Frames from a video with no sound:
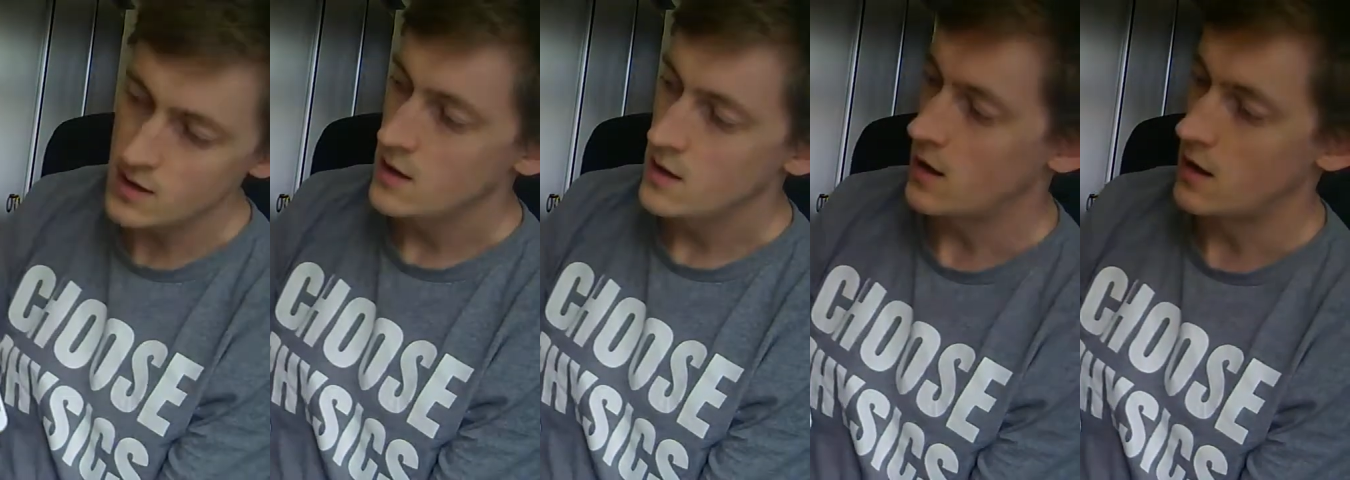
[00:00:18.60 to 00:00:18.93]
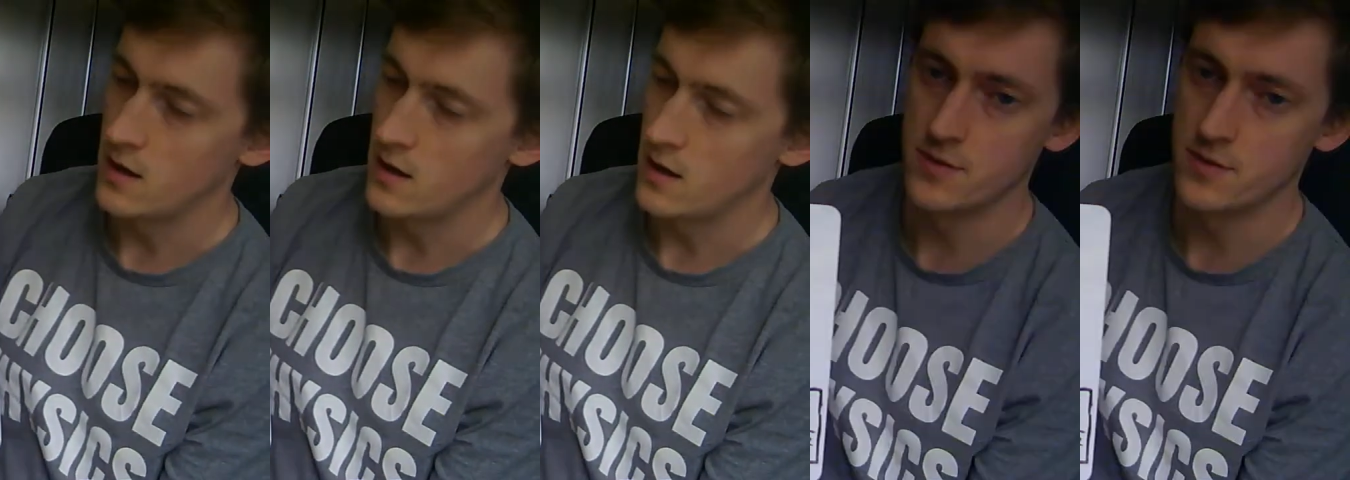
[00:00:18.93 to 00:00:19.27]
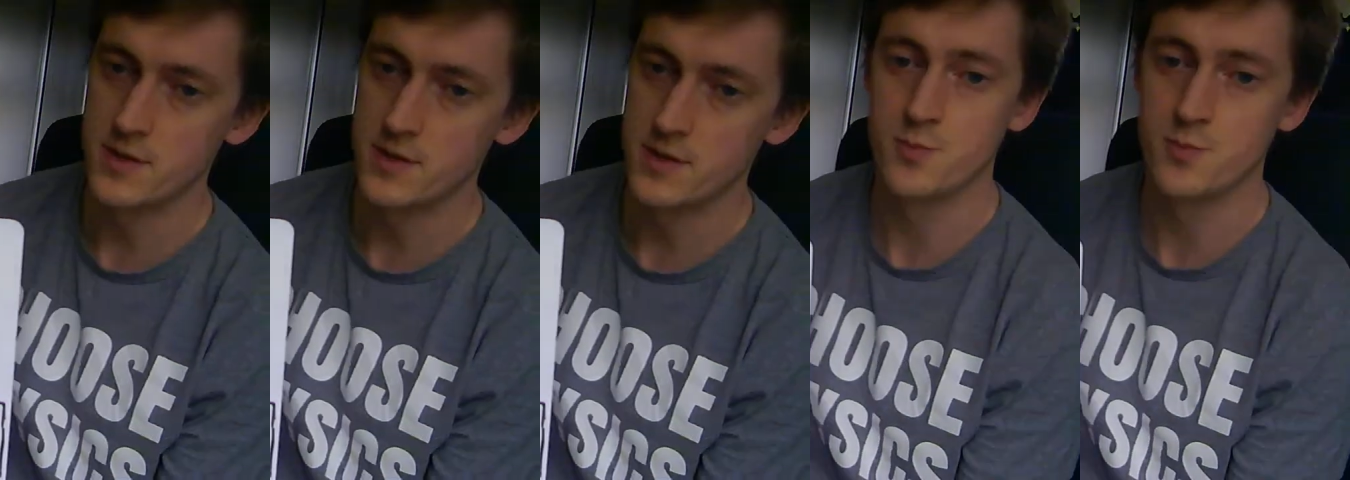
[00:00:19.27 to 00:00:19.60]
Uh,
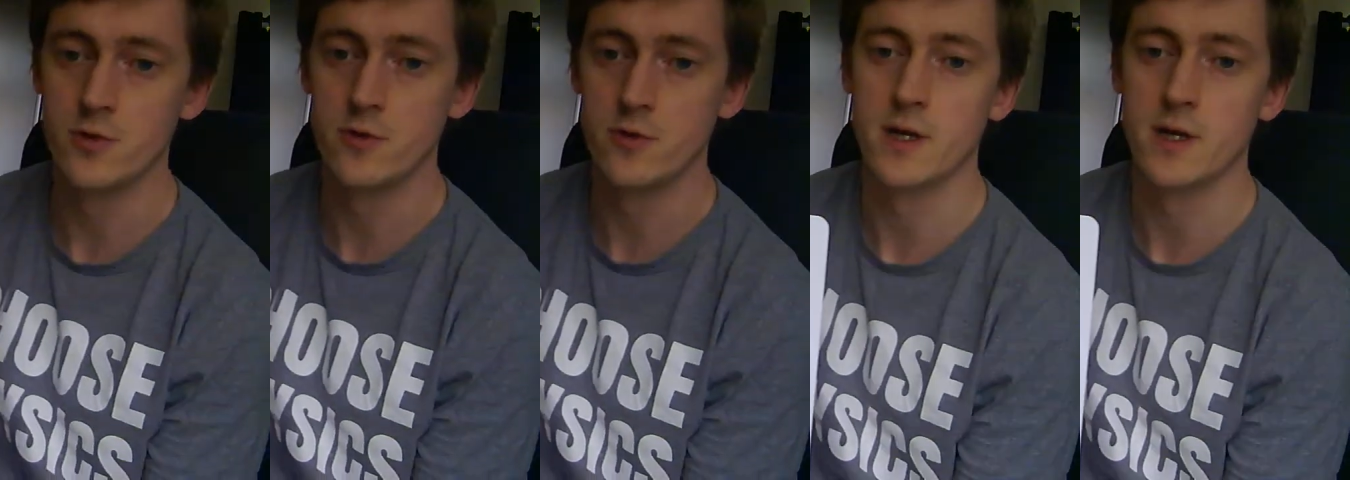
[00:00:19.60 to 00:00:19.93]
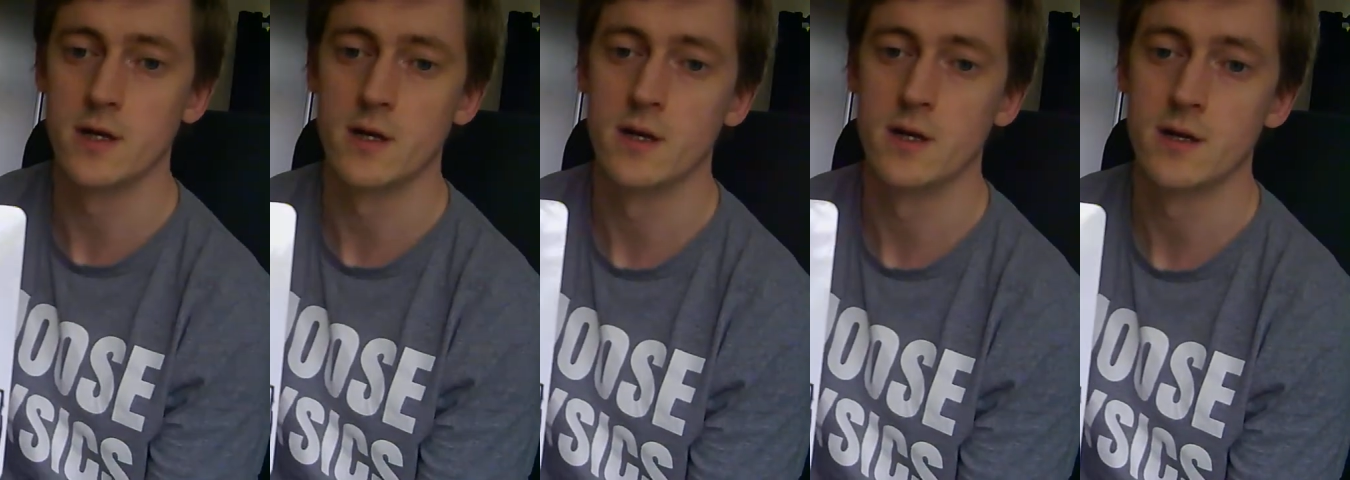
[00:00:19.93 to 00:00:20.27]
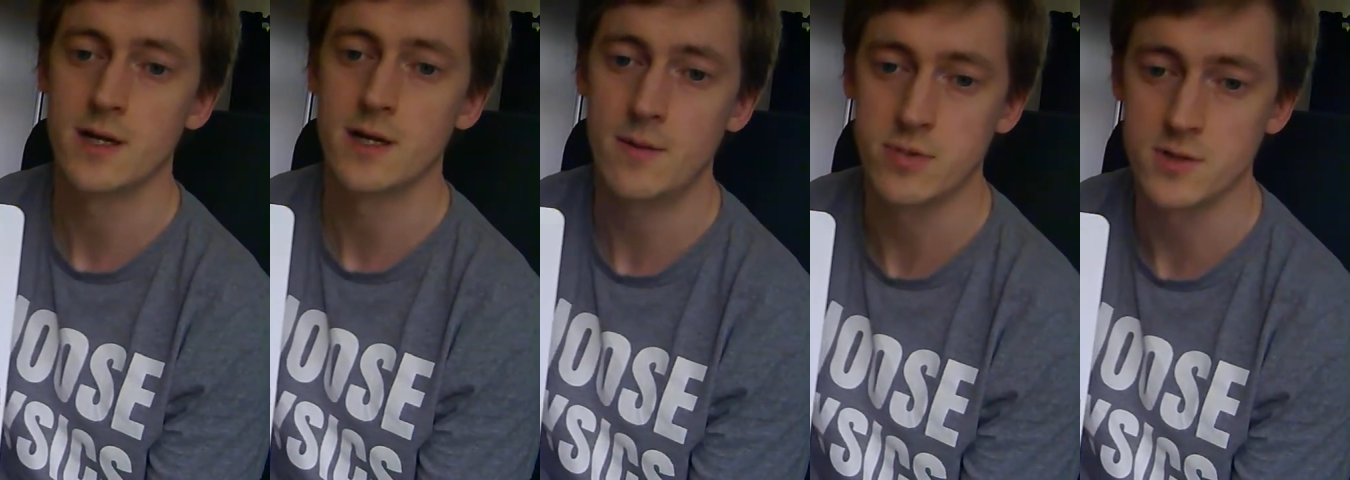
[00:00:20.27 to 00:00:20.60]
this is proving
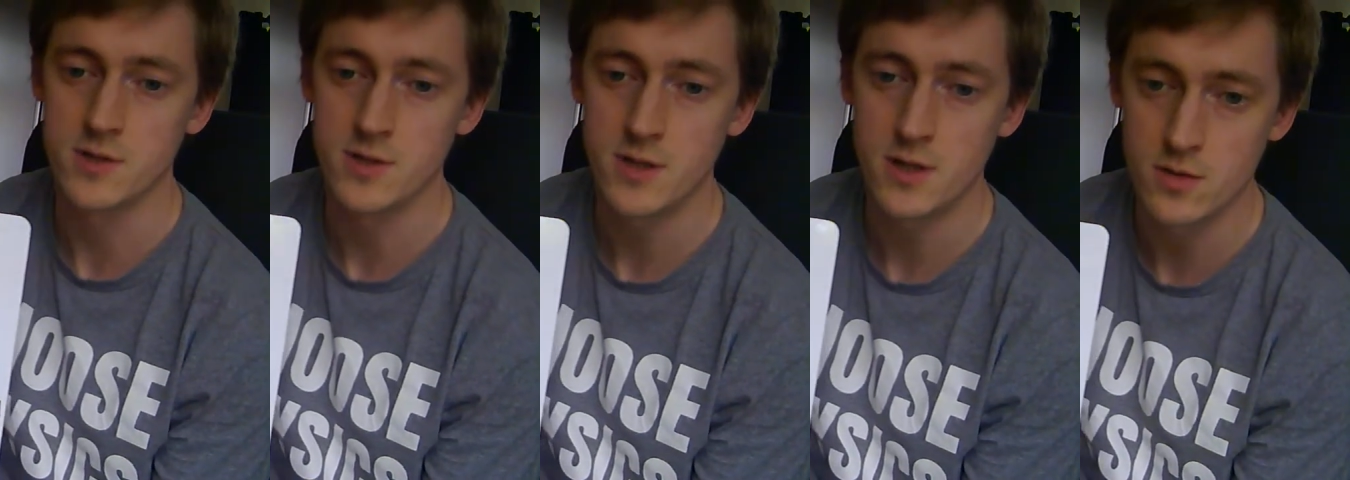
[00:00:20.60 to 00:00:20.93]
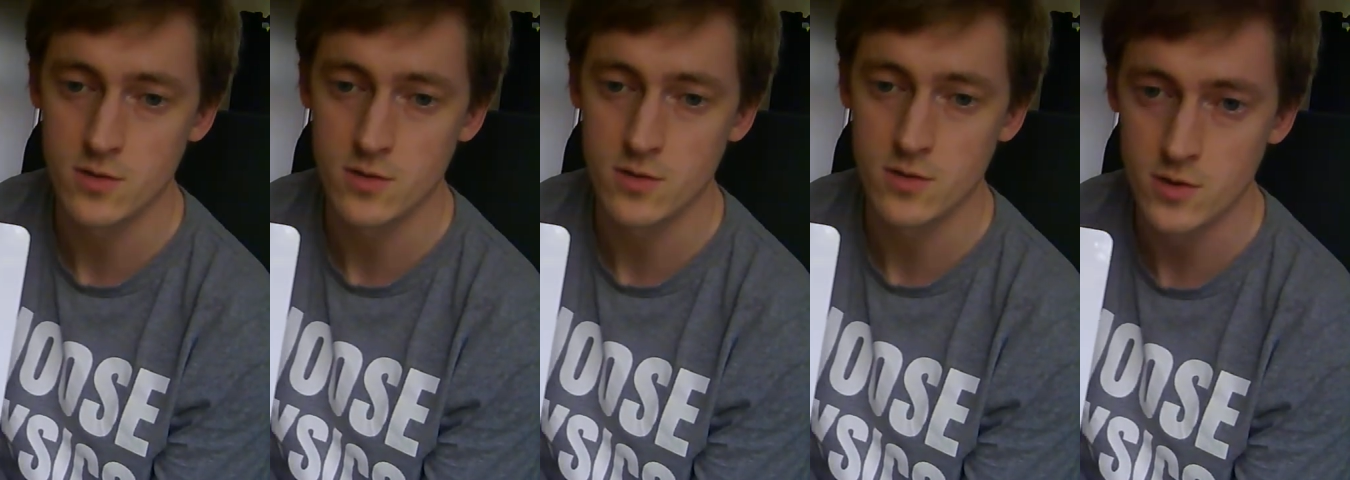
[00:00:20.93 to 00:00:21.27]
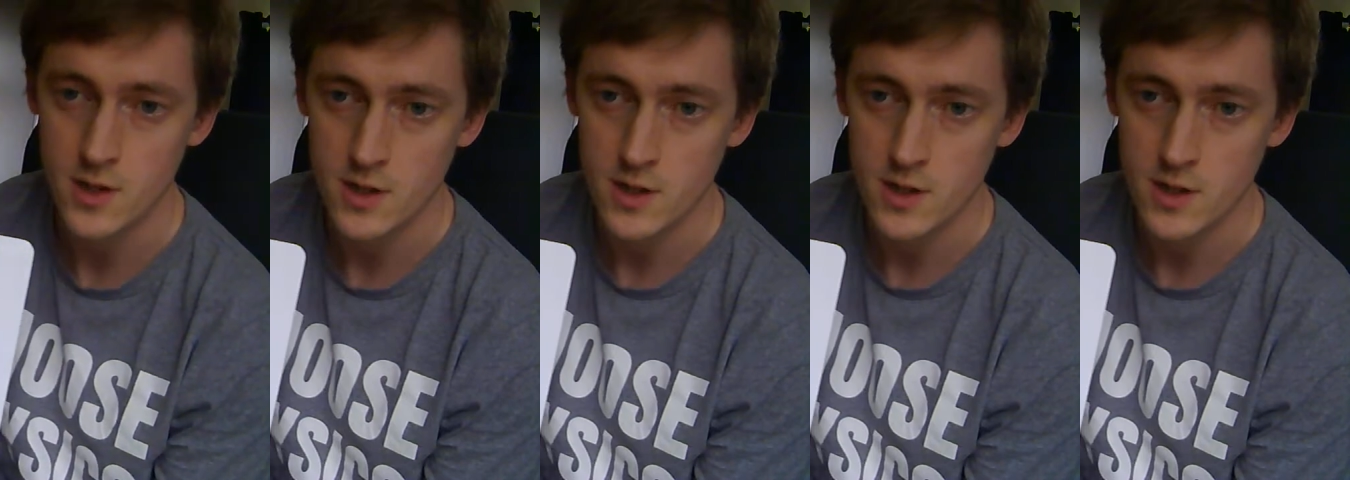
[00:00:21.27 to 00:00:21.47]
Kepler's third law